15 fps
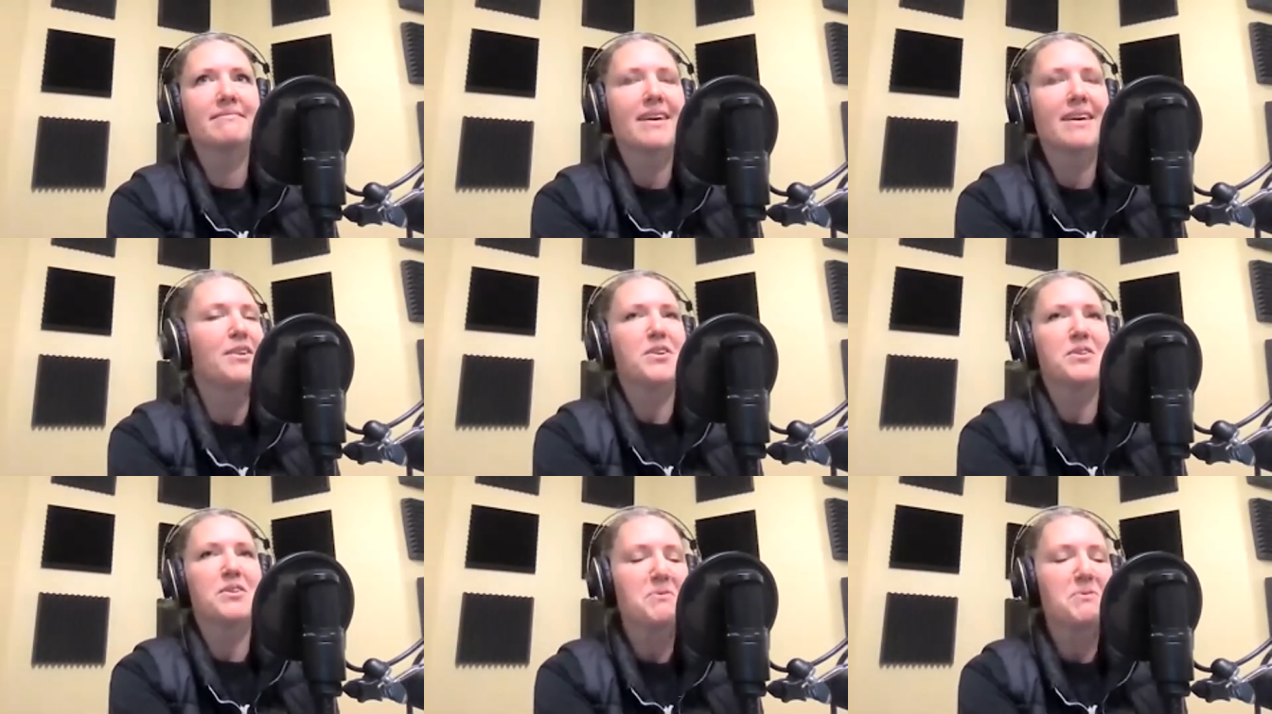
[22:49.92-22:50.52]
I don't
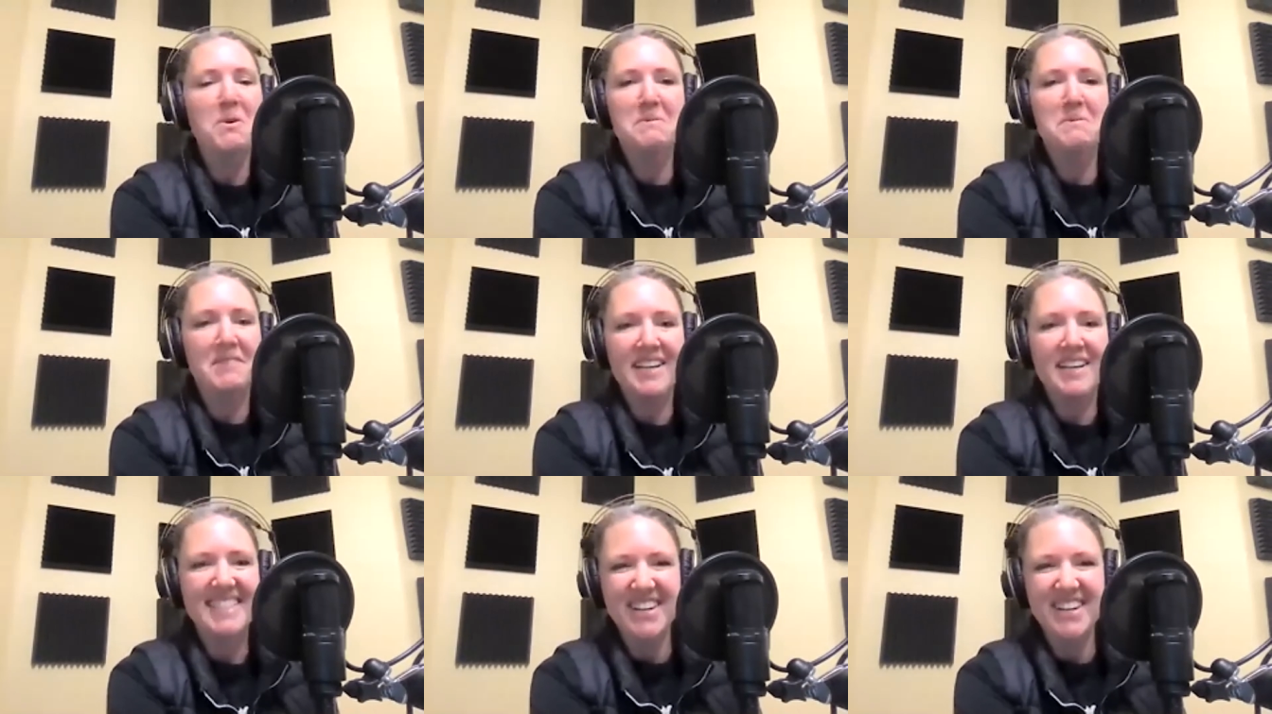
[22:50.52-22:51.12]
know,
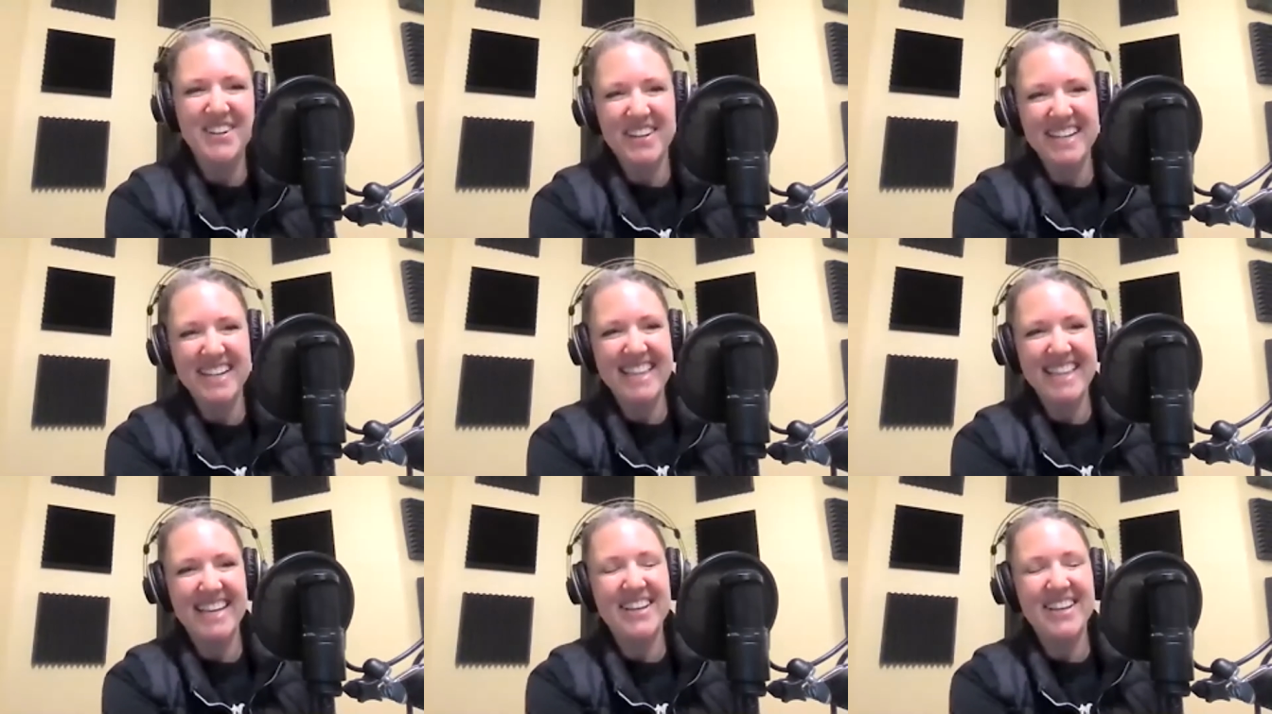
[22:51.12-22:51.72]
normalized. I don't know. I
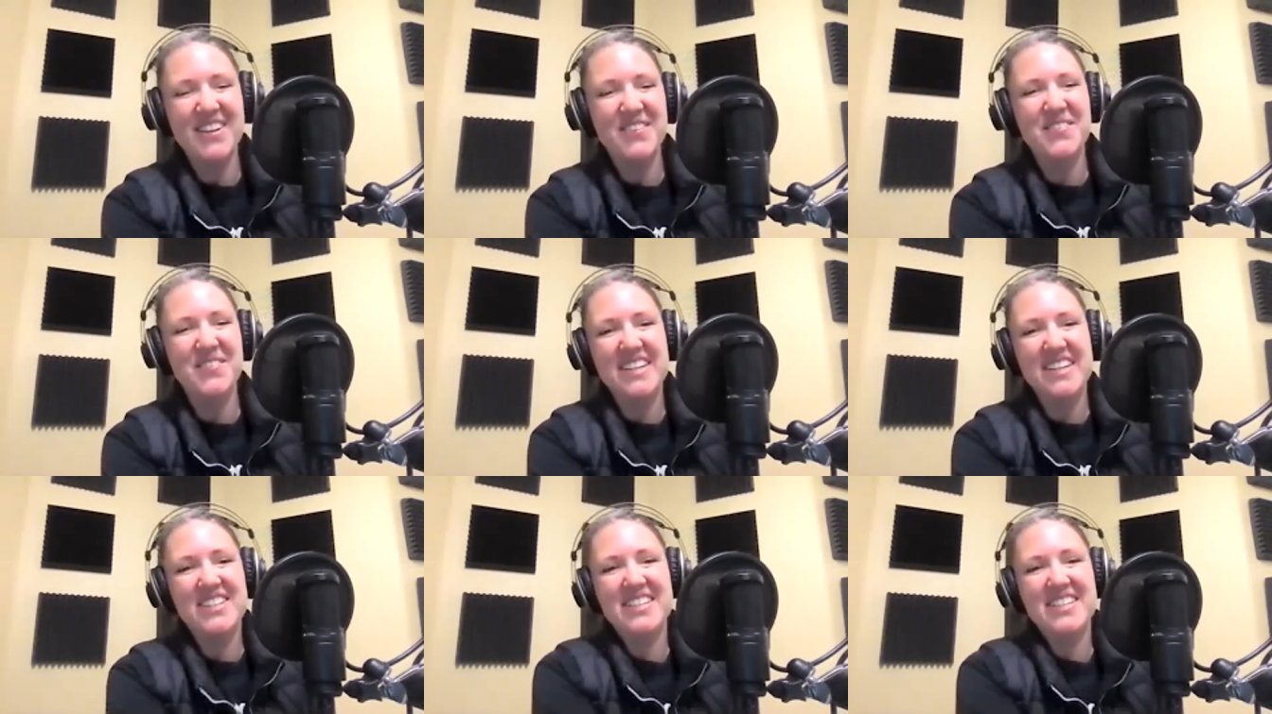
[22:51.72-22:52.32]
can't think, you know,
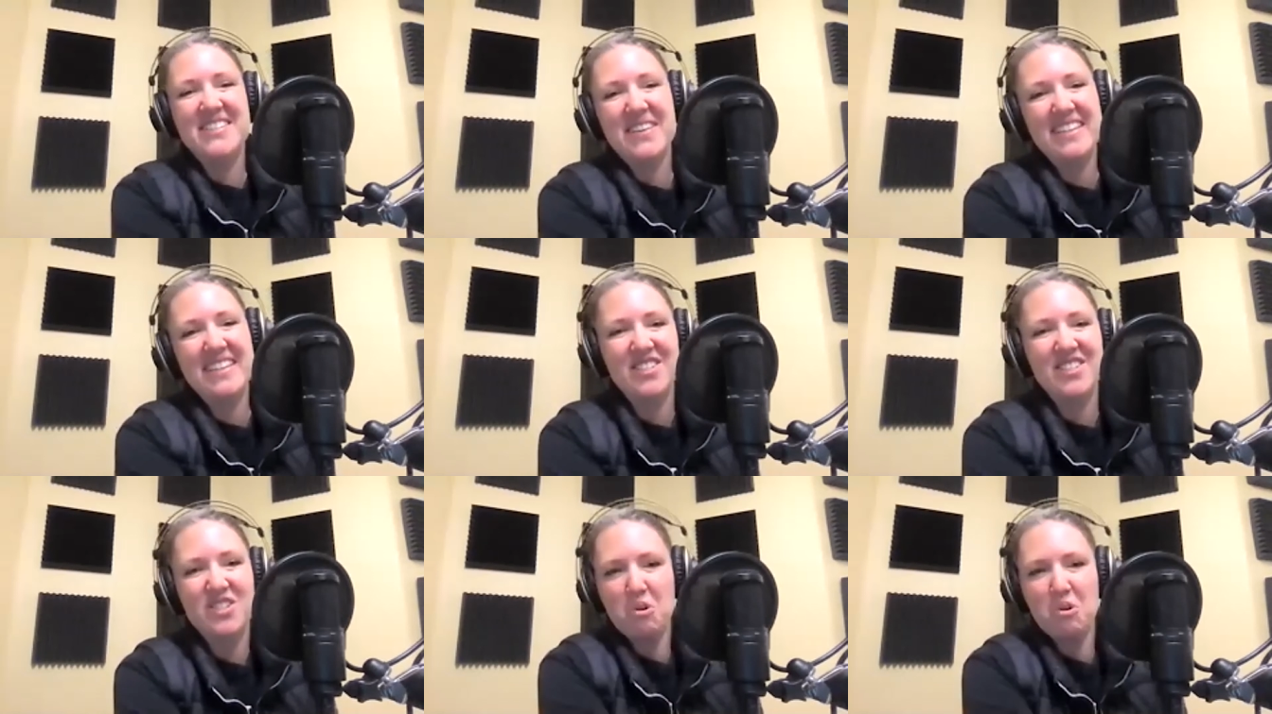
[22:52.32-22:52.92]
it just makes it
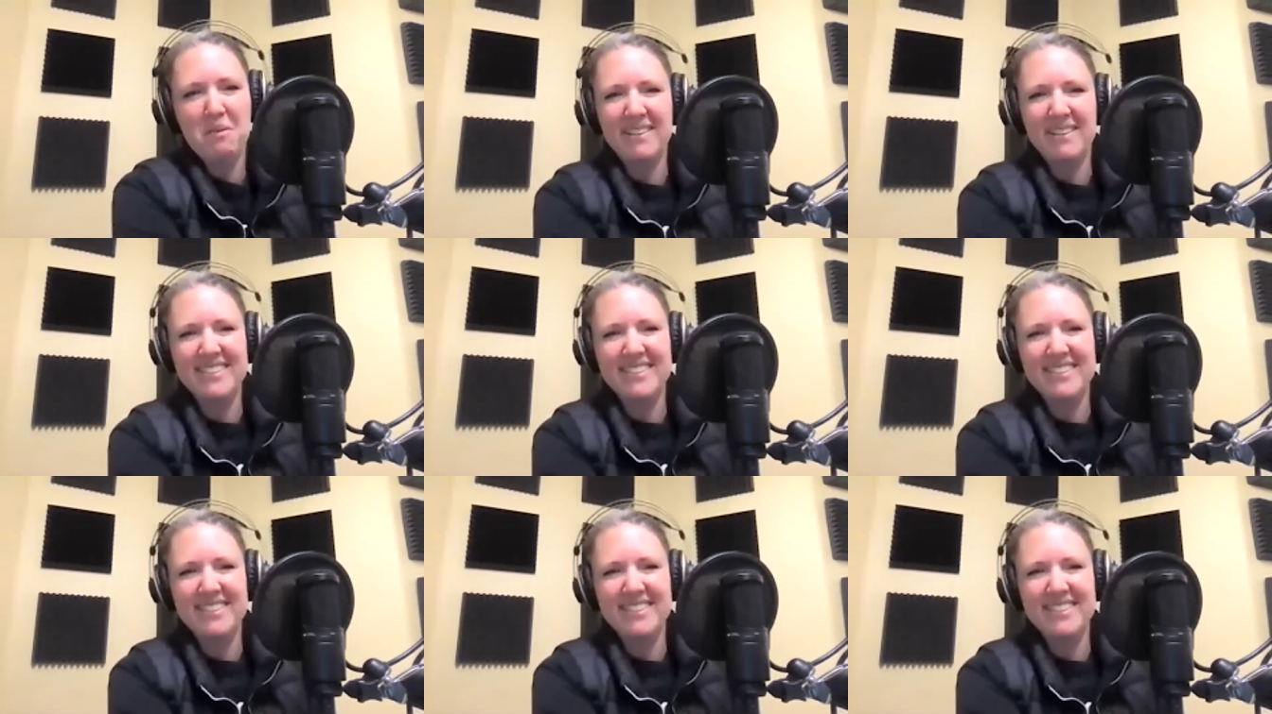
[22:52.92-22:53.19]
just normal.